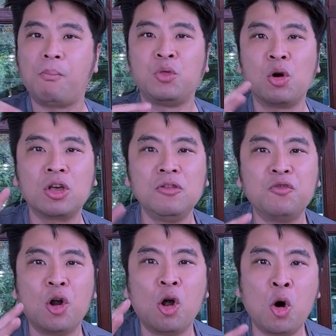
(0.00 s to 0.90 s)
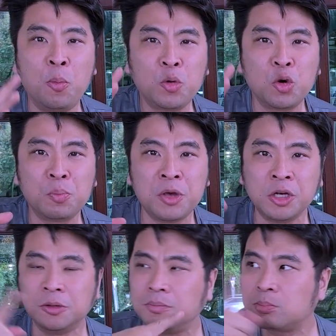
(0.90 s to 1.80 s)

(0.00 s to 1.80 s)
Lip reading: Looking for a home cooked meal.